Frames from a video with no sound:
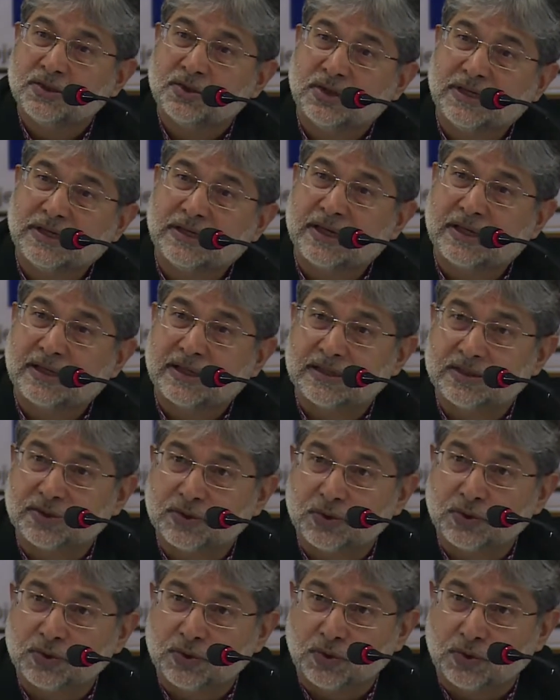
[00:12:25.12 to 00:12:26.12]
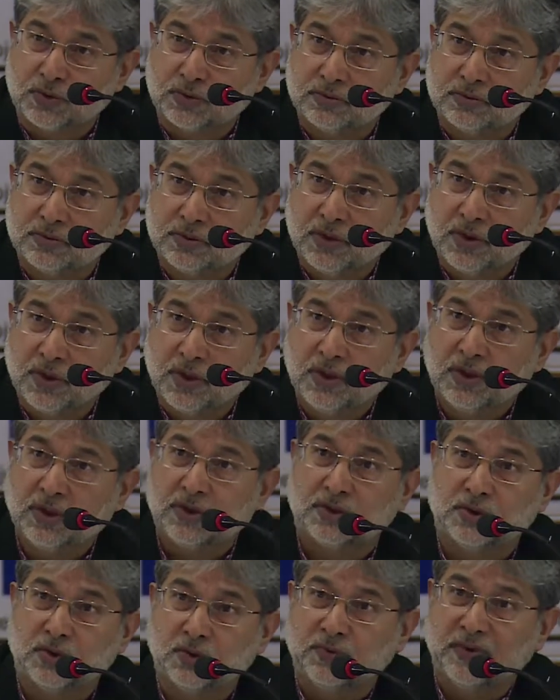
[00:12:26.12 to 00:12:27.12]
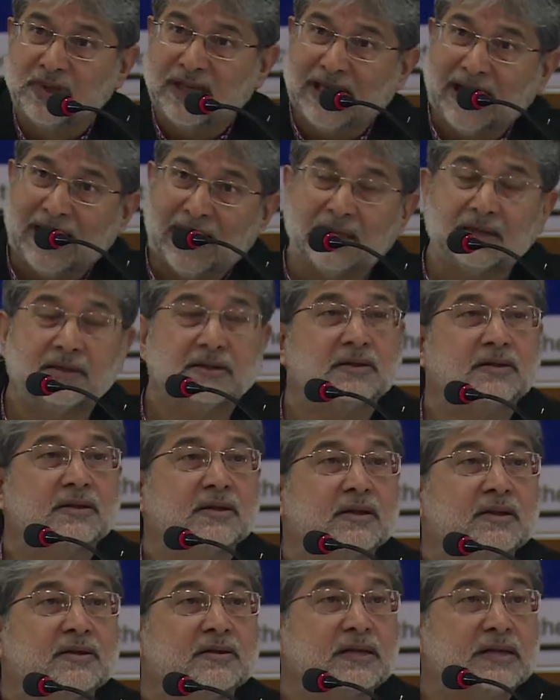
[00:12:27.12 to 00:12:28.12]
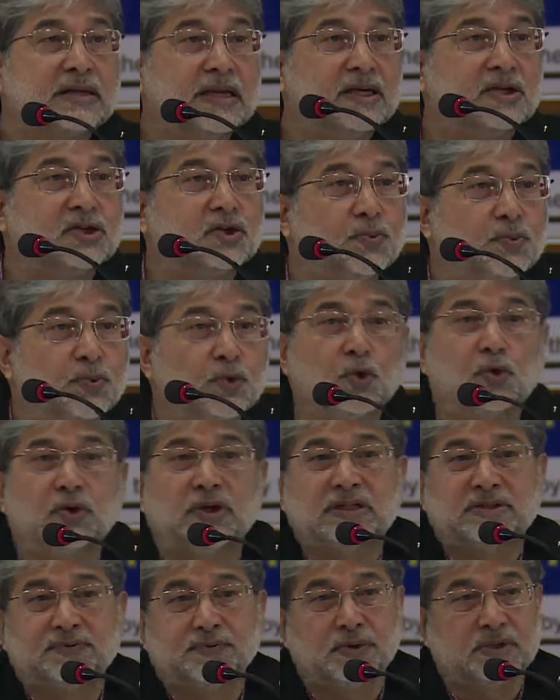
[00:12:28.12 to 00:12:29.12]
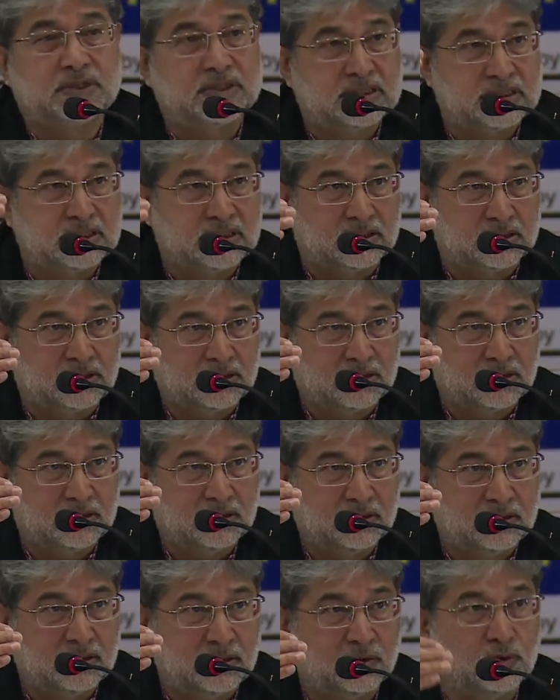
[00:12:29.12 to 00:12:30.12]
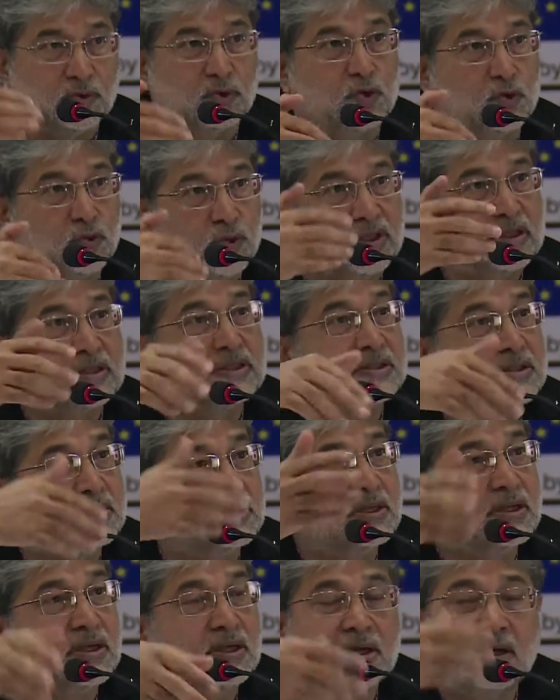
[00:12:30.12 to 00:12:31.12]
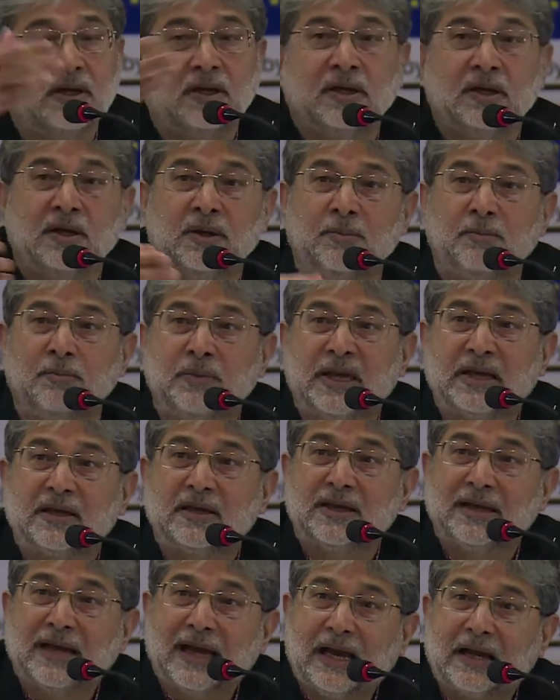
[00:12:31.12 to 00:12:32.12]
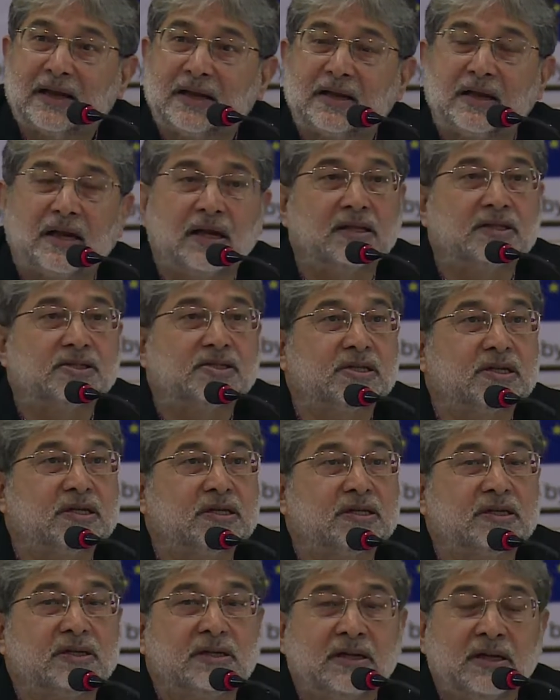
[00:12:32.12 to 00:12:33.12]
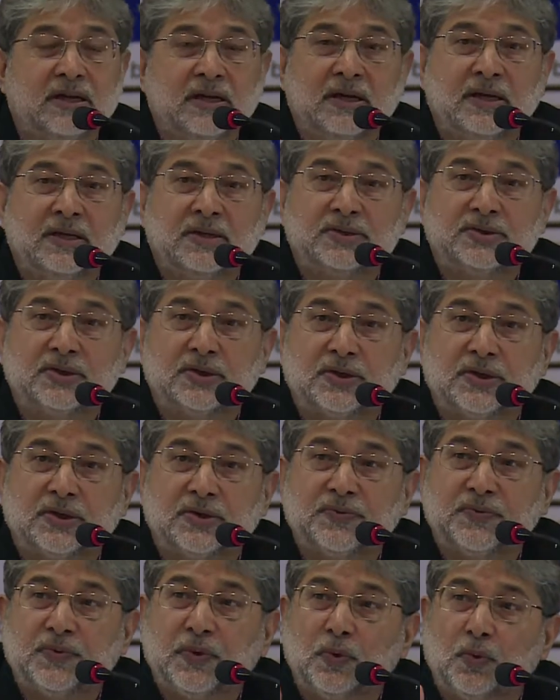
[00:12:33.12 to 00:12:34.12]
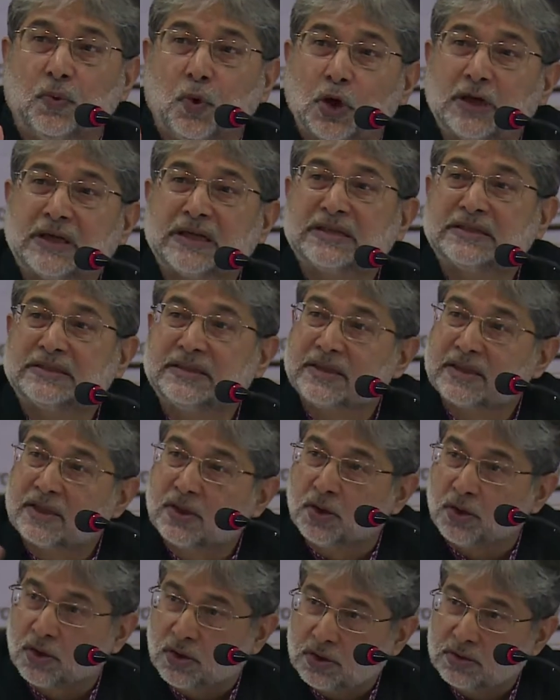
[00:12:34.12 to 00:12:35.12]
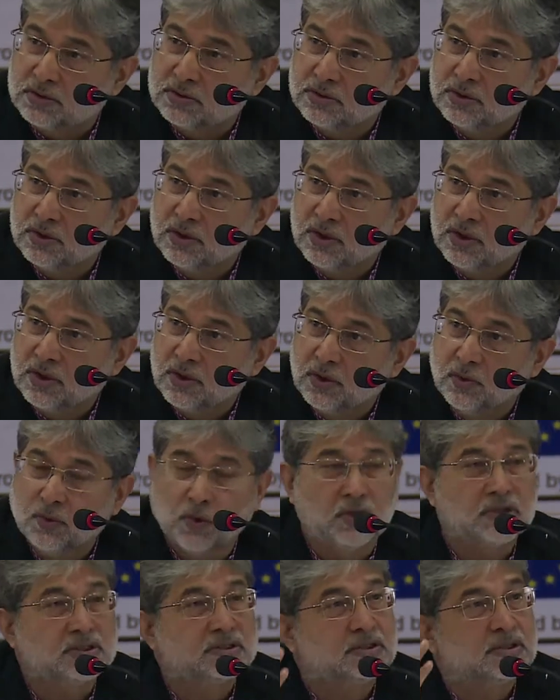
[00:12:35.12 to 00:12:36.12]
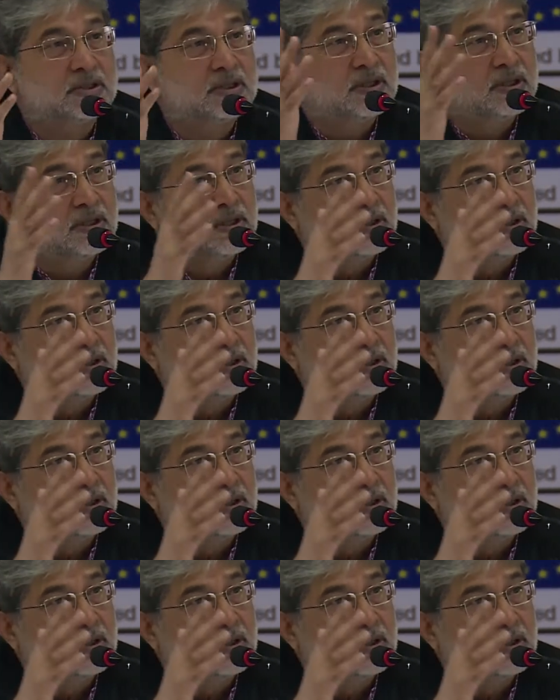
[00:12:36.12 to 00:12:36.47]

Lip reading: 3 decades or so. So we had the rate of progress, for instance, towards making agriculture sort of water secure was